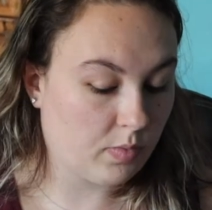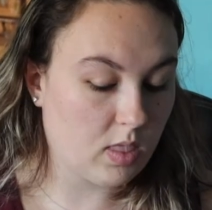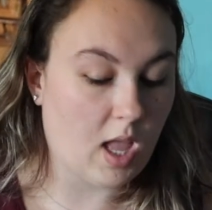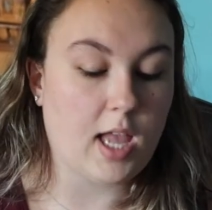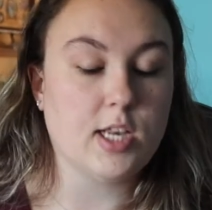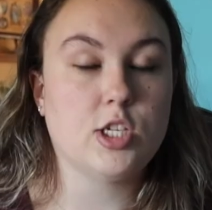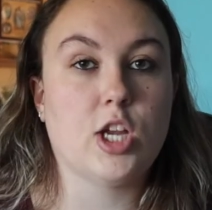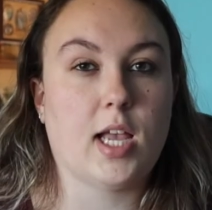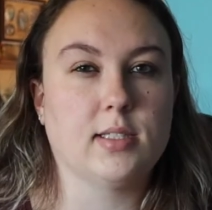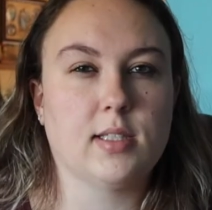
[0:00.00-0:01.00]
not
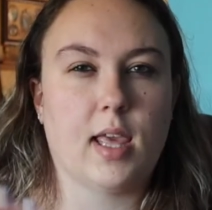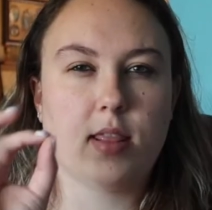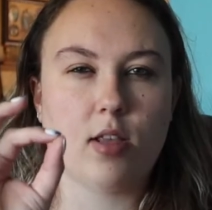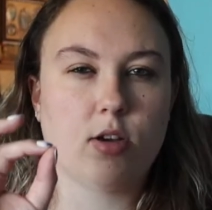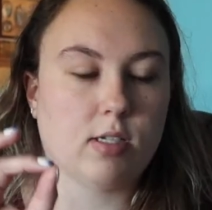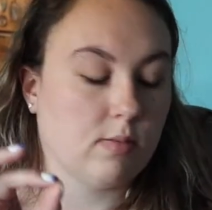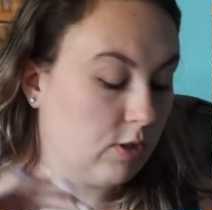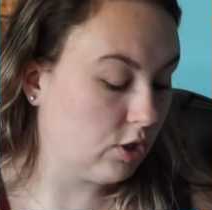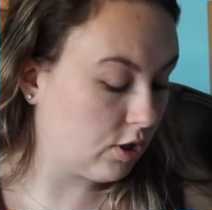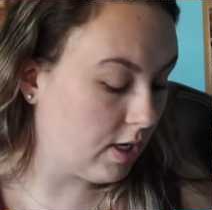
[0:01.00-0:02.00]
just like the
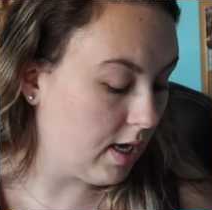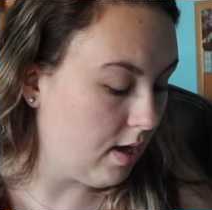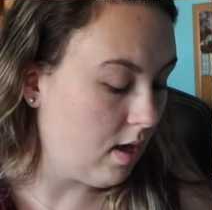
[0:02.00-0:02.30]
Christmas tree.